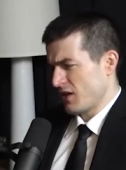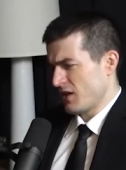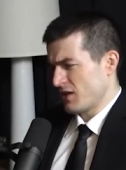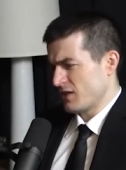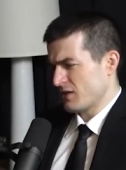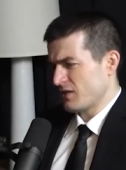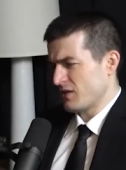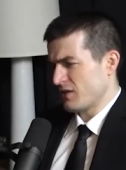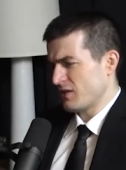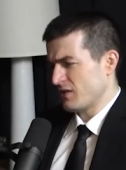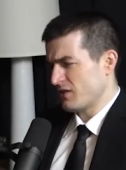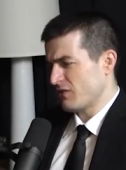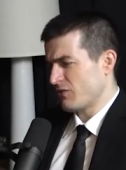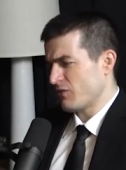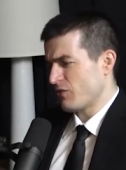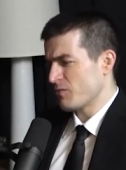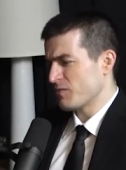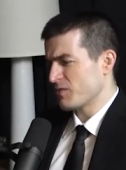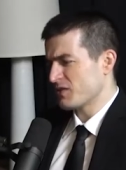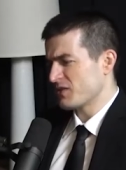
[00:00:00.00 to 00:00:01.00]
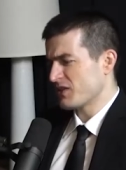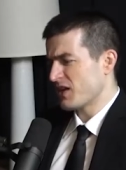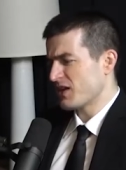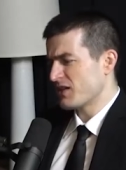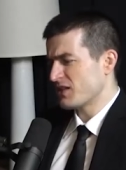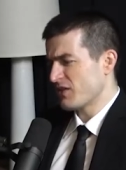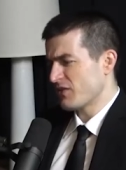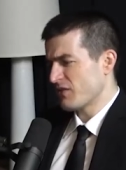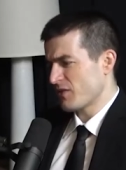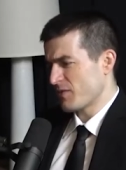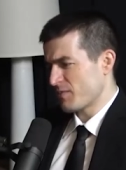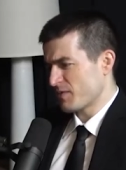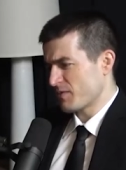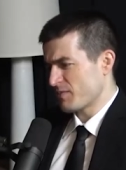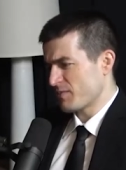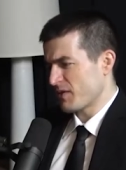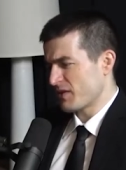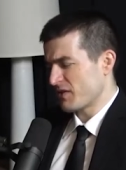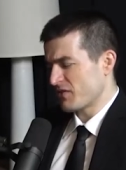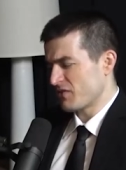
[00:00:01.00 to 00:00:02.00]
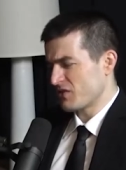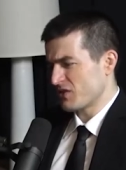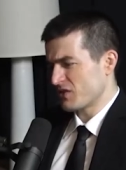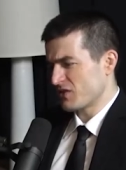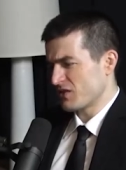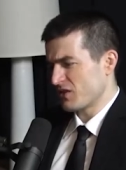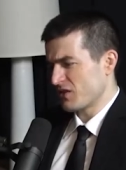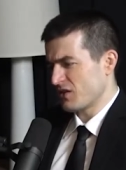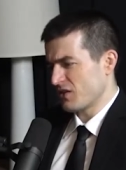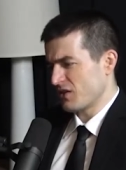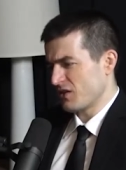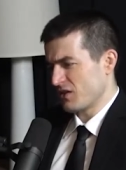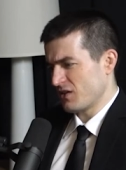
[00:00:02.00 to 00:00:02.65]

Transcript: as from a scientific perspective, just a